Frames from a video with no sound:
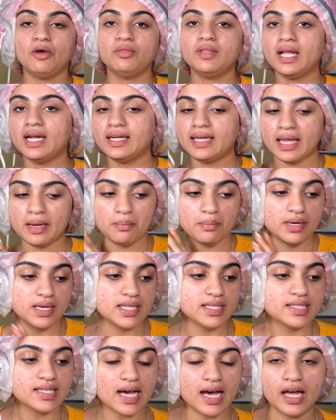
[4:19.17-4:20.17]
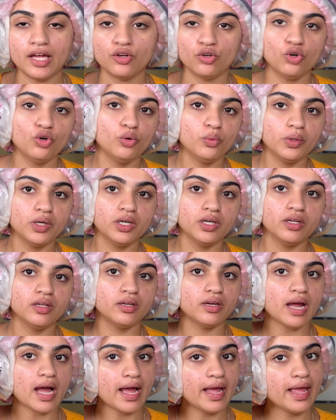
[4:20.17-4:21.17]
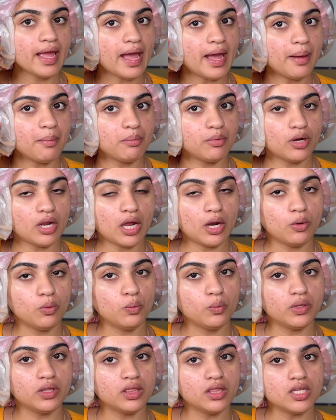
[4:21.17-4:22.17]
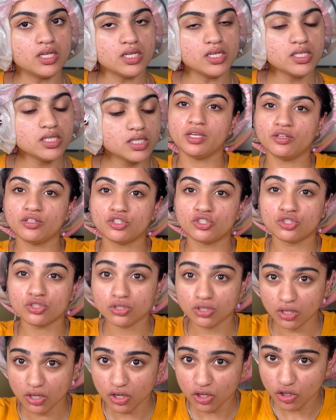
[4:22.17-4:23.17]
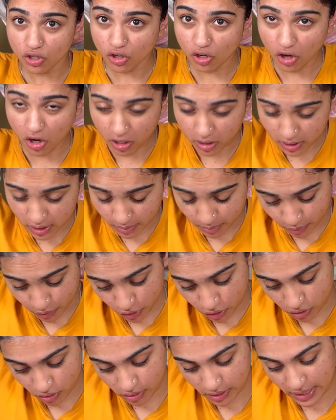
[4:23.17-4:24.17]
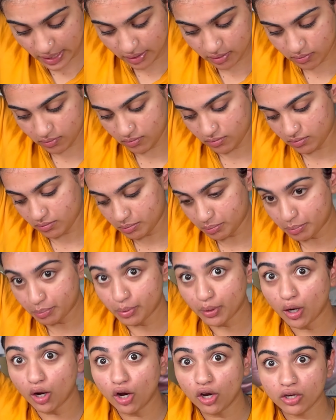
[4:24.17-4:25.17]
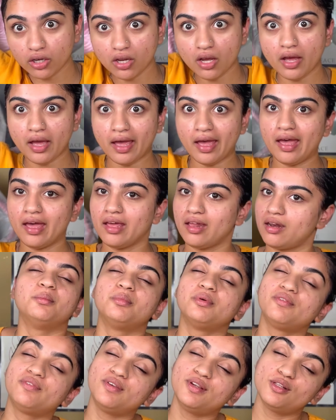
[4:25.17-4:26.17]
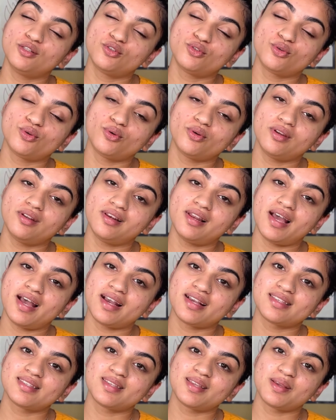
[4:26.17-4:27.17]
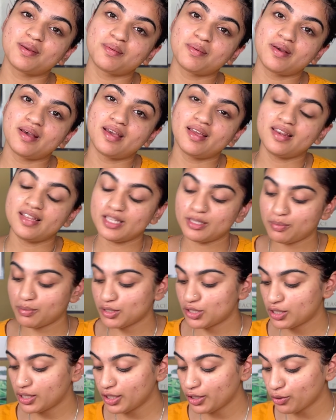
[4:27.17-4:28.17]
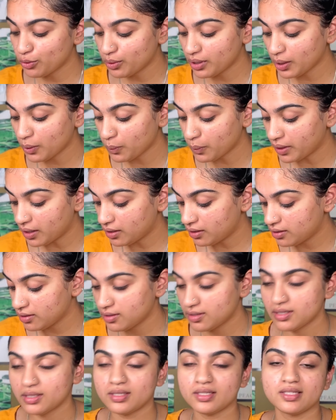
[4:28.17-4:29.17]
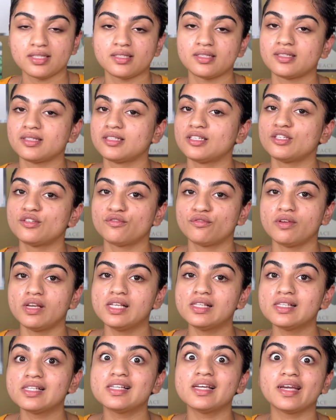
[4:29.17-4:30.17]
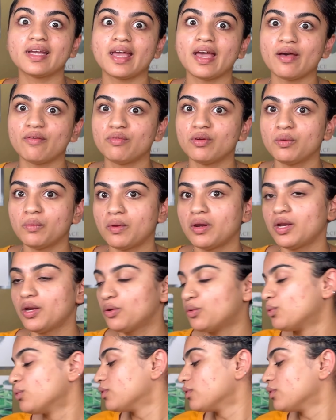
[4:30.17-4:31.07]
that 10 minutes are over, I am done with this. You're not supposed to like burn your hair. It feels so relaxing, man. Especially during winters. This feels like heaven when I do